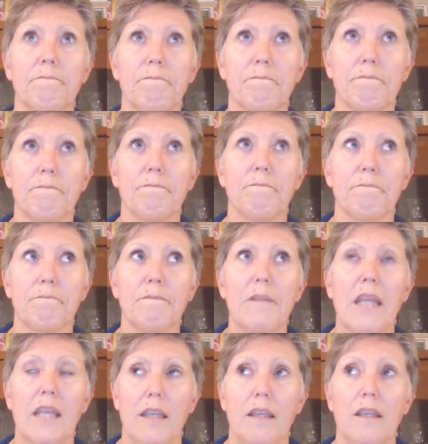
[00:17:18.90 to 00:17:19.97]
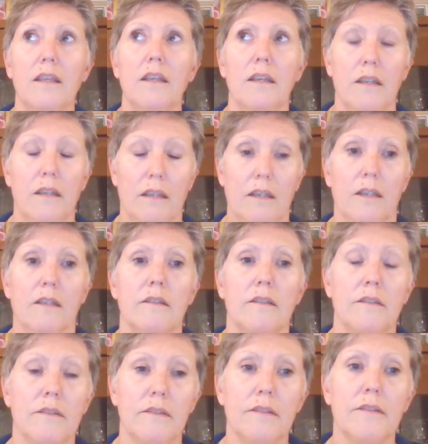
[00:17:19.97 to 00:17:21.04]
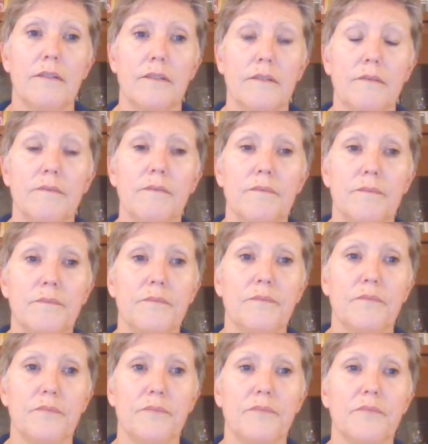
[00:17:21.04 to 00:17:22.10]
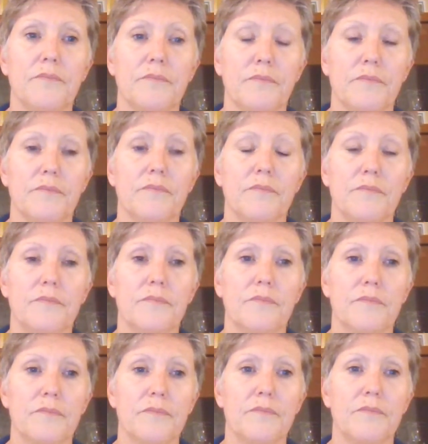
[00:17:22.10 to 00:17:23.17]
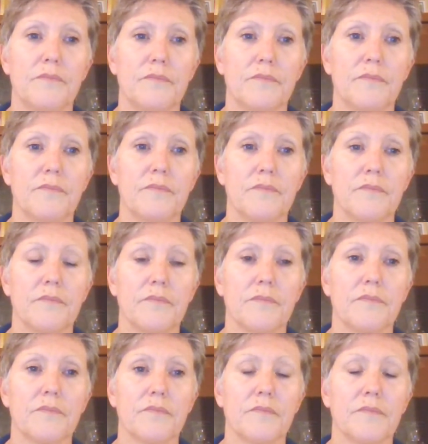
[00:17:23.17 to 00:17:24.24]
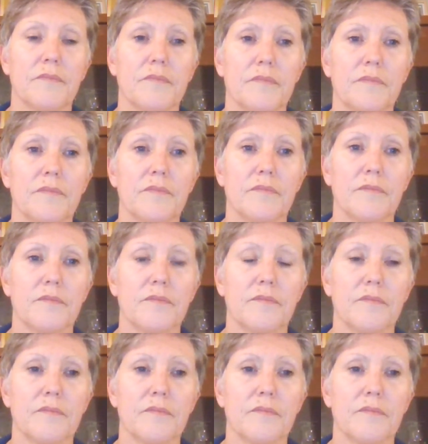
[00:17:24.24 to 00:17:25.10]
[no speech]